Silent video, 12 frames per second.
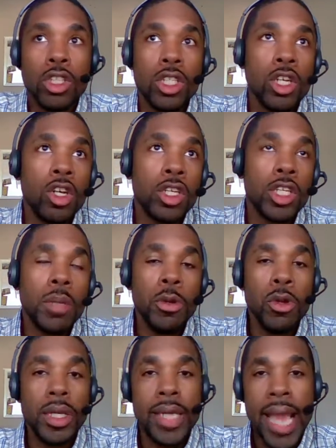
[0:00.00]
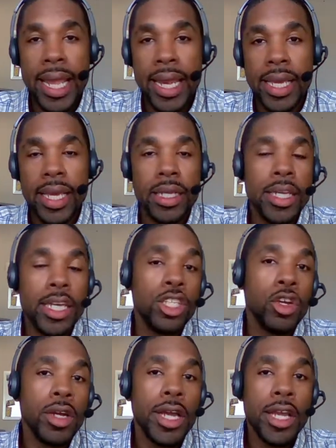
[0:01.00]
you're communicating and
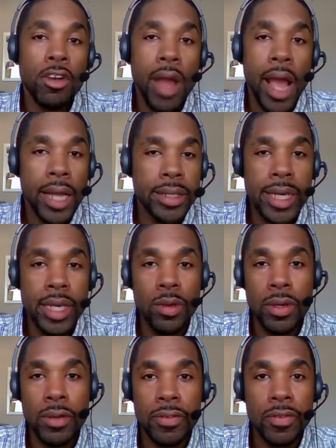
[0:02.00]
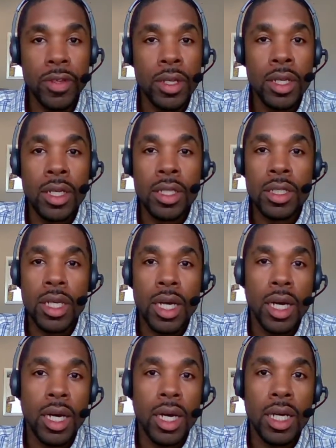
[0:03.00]
you're interacting with
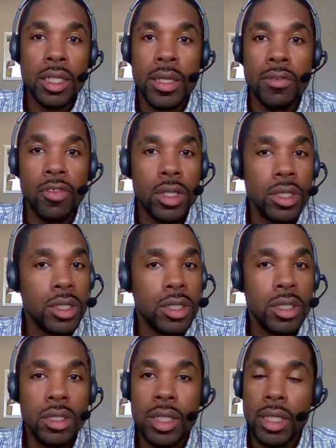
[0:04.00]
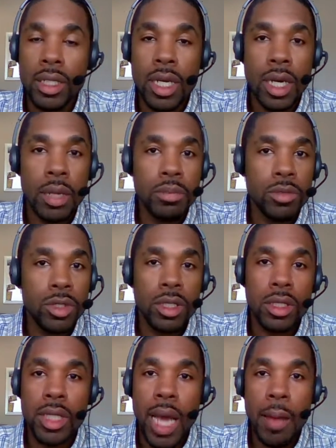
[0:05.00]
different
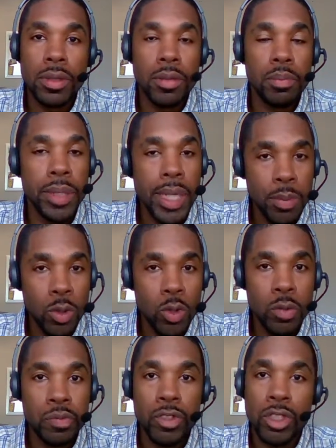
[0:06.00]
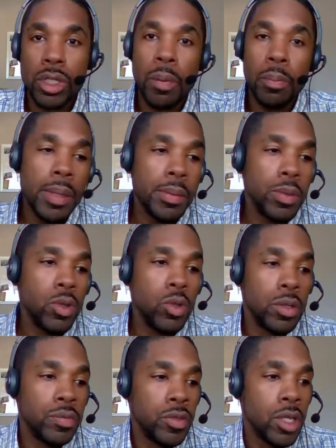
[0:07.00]
types of people. Some
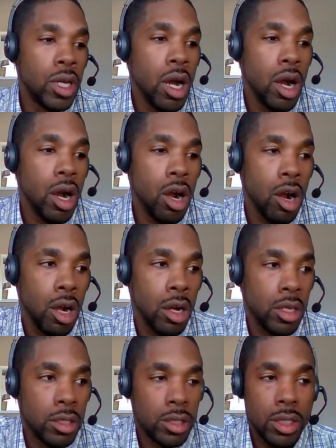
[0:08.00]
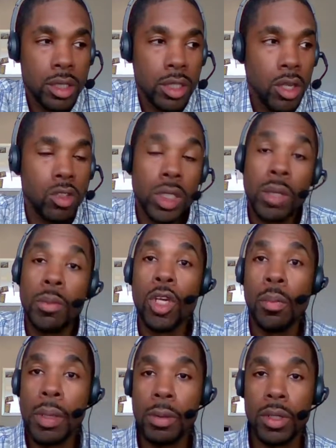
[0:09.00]
people are, some of your